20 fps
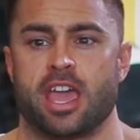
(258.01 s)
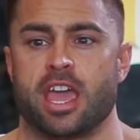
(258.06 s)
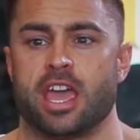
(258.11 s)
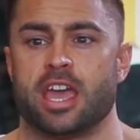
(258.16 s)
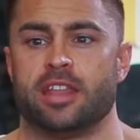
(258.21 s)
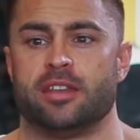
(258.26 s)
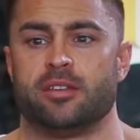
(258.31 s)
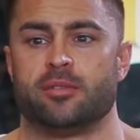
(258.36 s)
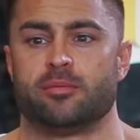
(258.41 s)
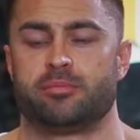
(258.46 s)

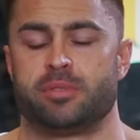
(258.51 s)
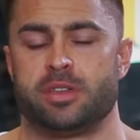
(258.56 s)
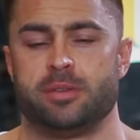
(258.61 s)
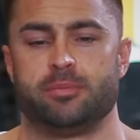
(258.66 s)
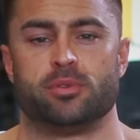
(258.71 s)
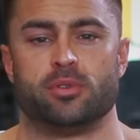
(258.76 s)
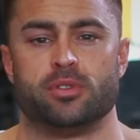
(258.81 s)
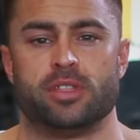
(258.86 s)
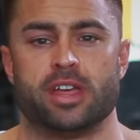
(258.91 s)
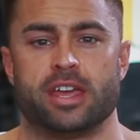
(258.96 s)
and
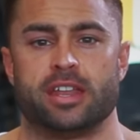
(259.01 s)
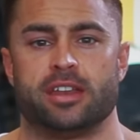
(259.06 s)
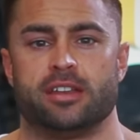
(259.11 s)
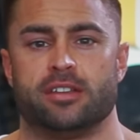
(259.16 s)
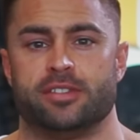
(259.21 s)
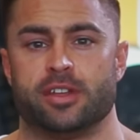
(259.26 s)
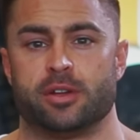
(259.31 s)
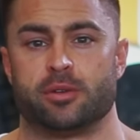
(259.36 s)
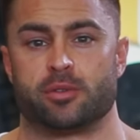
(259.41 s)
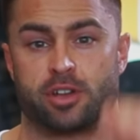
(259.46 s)
people that
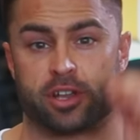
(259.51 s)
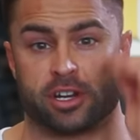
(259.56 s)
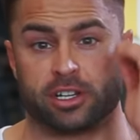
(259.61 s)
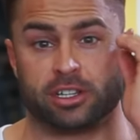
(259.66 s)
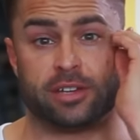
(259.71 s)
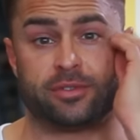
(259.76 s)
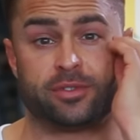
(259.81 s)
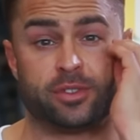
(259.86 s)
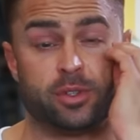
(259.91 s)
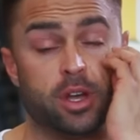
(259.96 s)
are
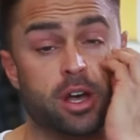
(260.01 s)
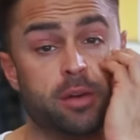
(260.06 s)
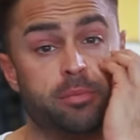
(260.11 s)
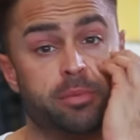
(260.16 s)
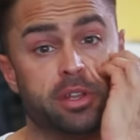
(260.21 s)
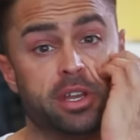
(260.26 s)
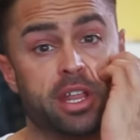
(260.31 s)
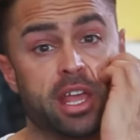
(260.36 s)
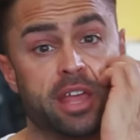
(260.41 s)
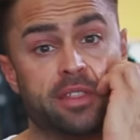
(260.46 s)
gonna lift you
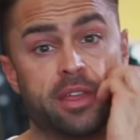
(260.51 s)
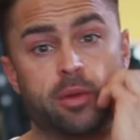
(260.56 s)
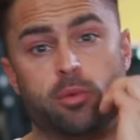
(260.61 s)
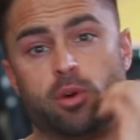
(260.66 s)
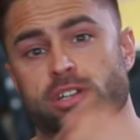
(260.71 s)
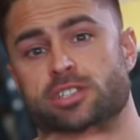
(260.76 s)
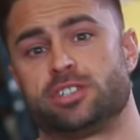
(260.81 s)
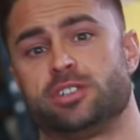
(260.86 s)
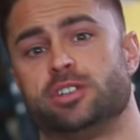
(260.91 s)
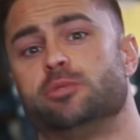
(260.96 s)
up and they
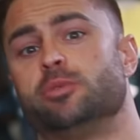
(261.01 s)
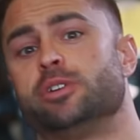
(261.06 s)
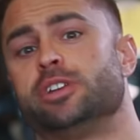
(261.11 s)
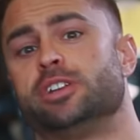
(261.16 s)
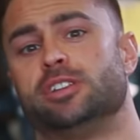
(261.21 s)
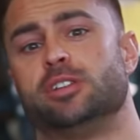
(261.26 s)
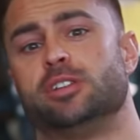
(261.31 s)
want you to win